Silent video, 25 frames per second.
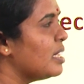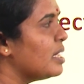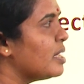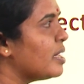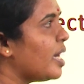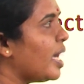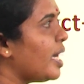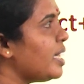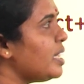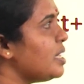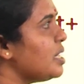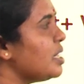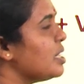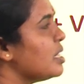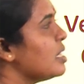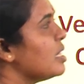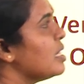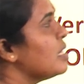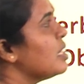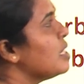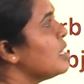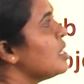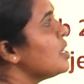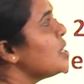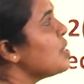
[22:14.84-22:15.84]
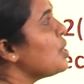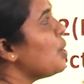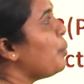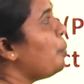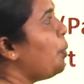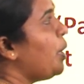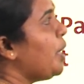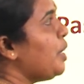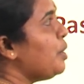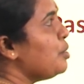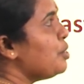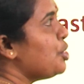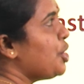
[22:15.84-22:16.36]
right? So
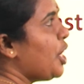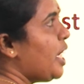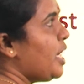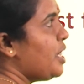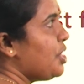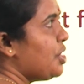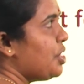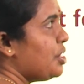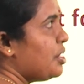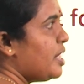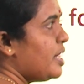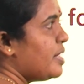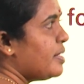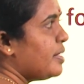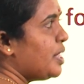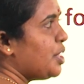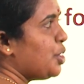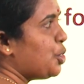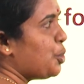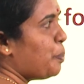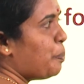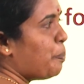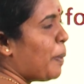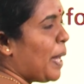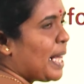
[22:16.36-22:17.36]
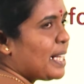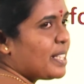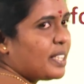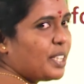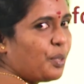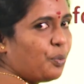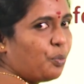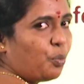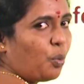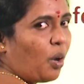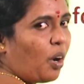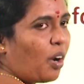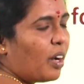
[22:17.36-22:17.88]
when you change this into
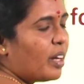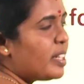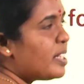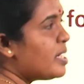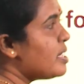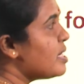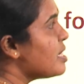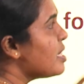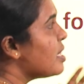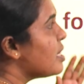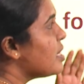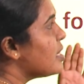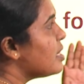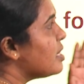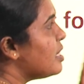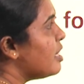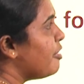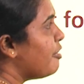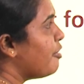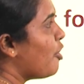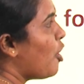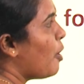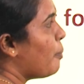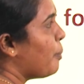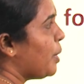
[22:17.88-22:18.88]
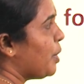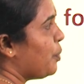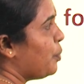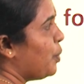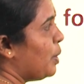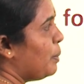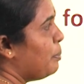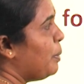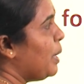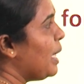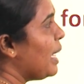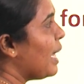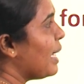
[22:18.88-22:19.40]
passive voice, the format
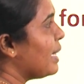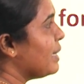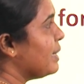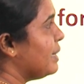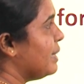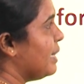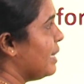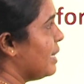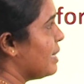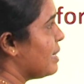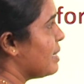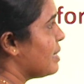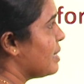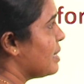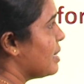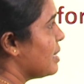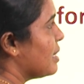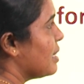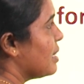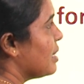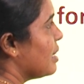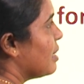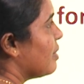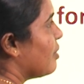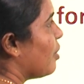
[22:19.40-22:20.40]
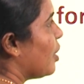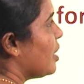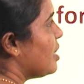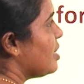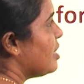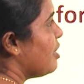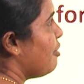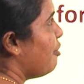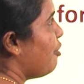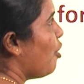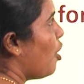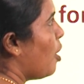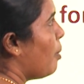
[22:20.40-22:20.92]
will be like this. What is
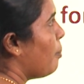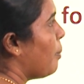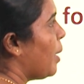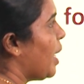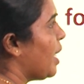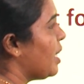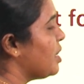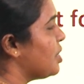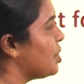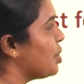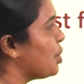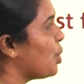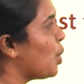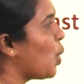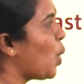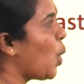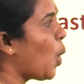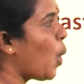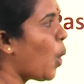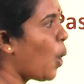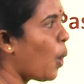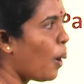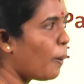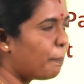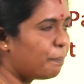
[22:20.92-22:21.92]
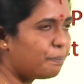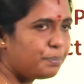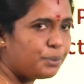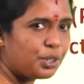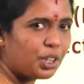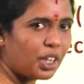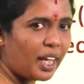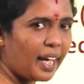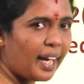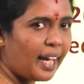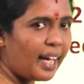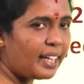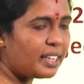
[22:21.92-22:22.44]
the format?
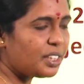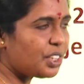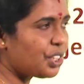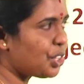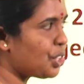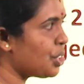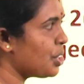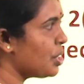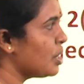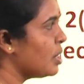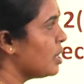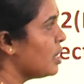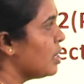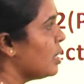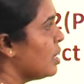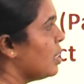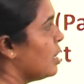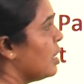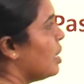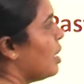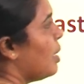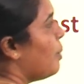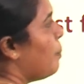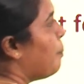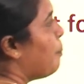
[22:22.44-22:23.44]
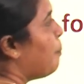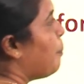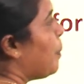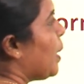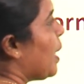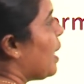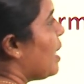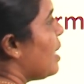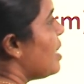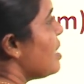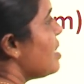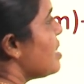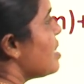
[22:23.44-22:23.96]
Object
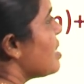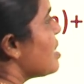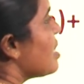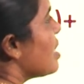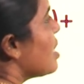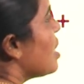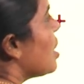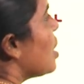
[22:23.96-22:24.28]
plus